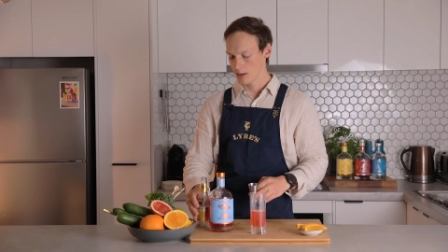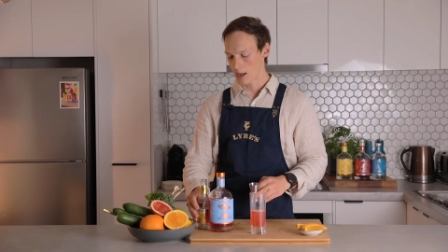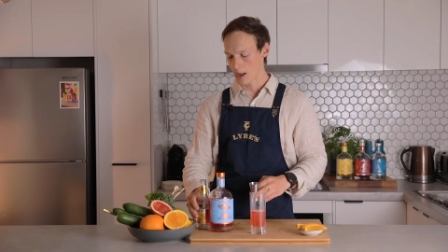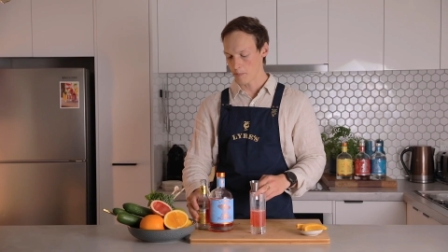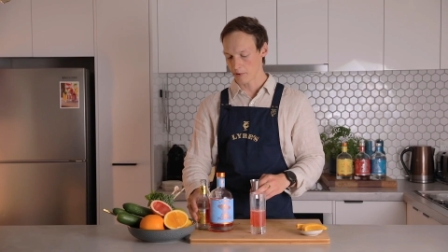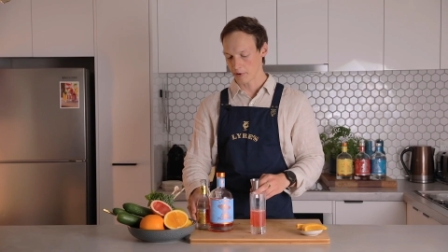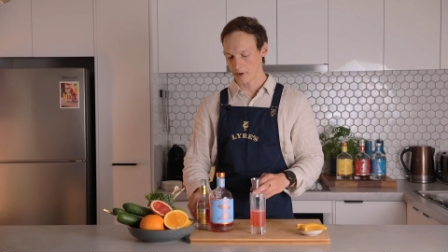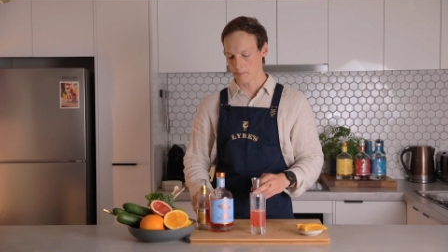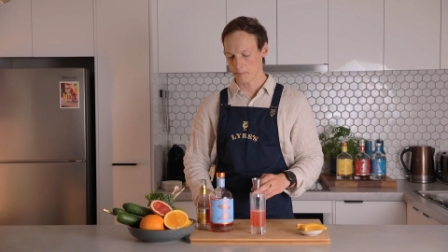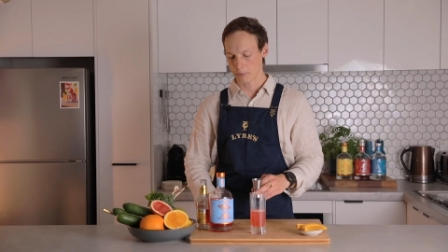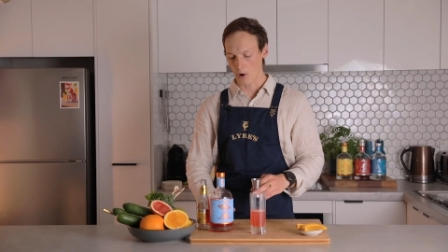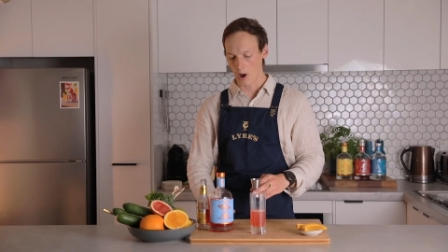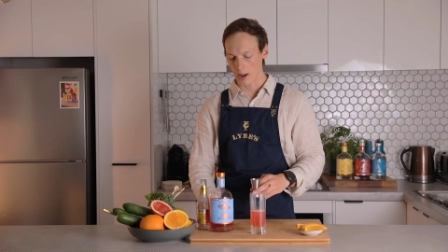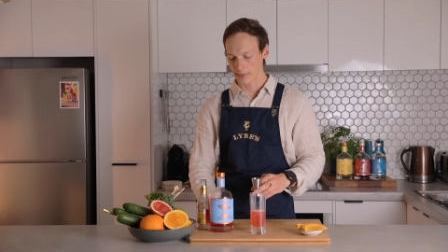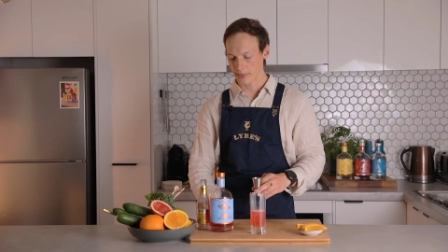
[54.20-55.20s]
And we're going to
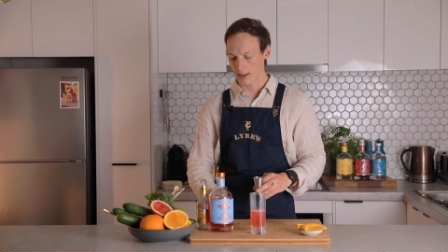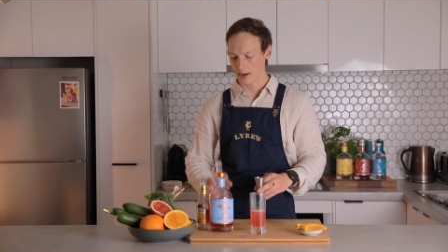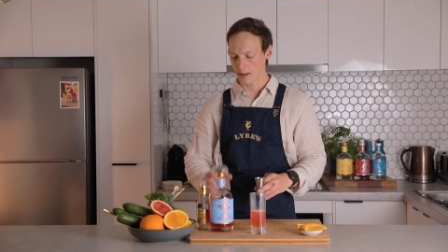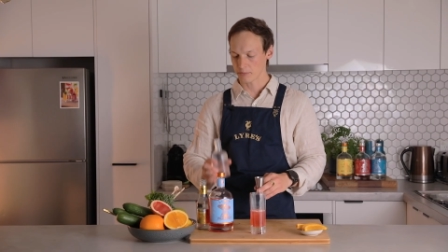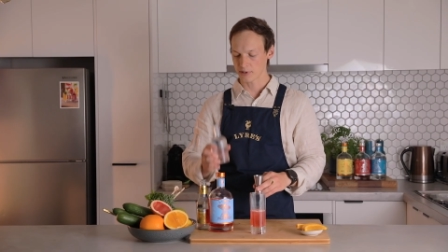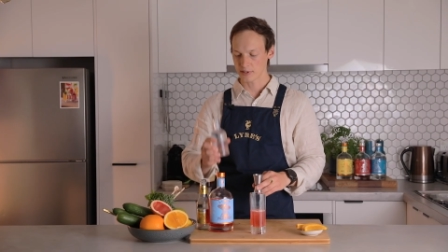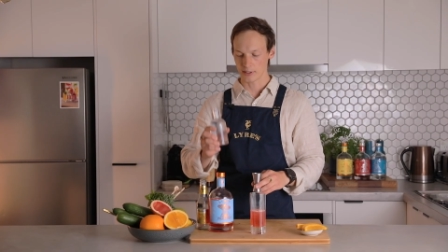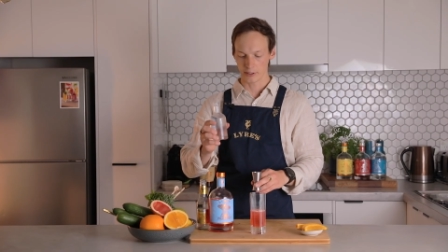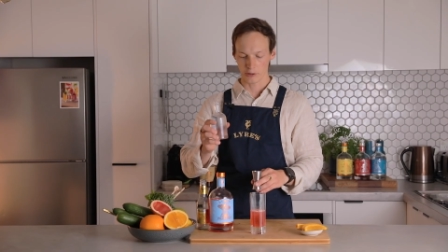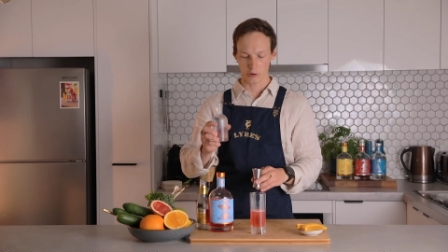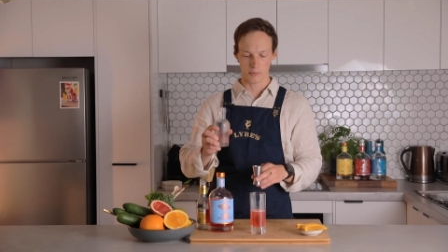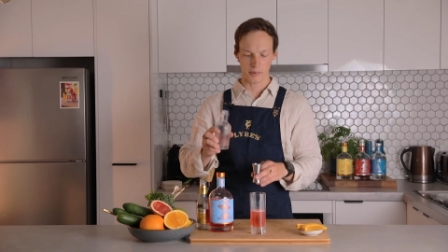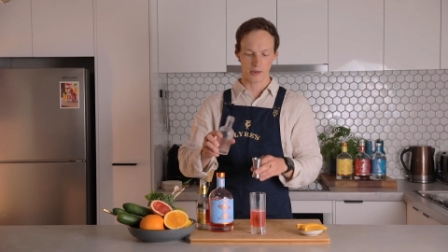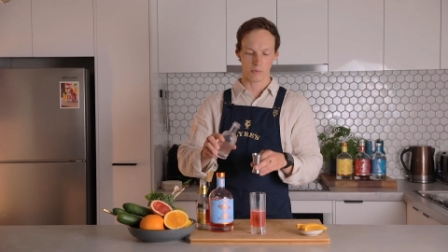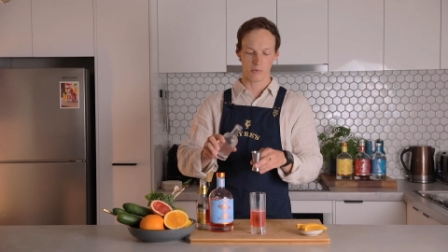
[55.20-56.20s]
brighten that up just a little
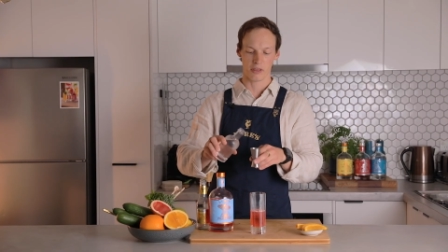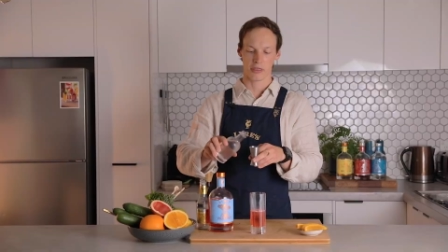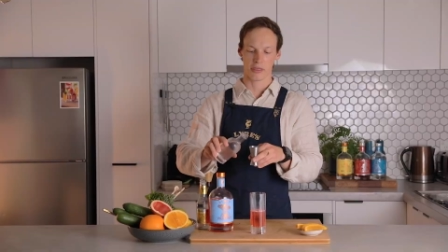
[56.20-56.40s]
bit with